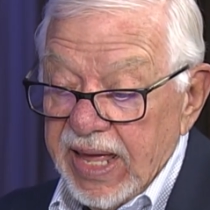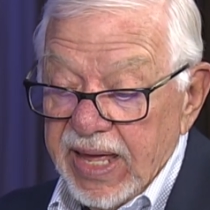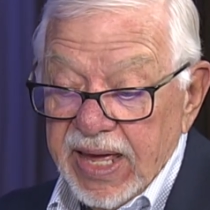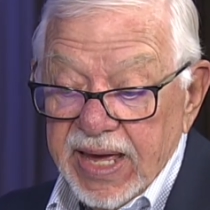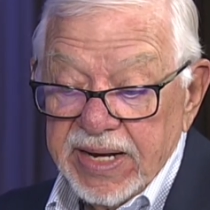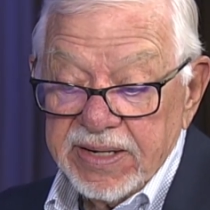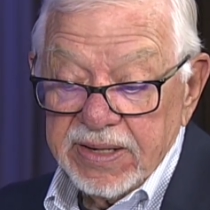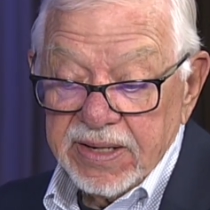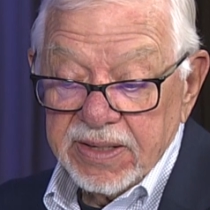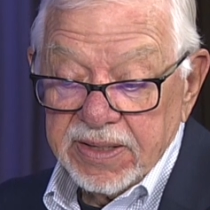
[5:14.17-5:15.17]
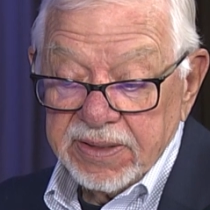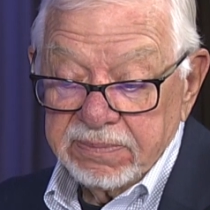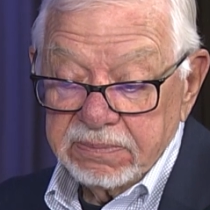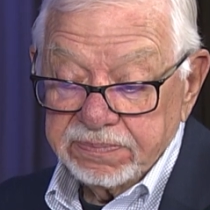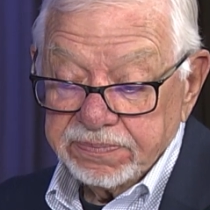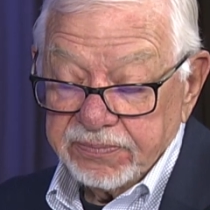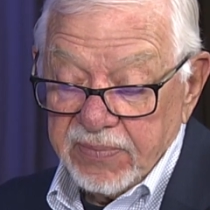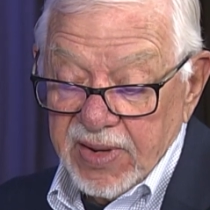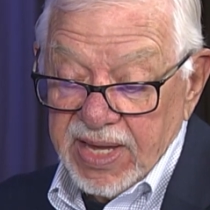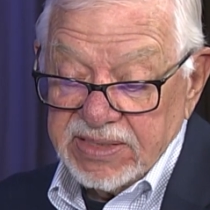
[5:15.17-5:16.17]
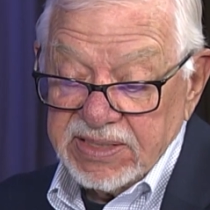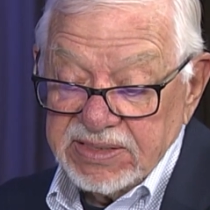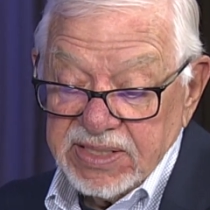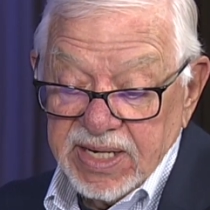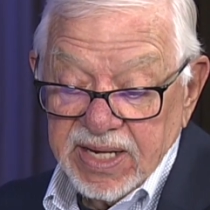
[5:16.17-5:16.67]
And um, as I said,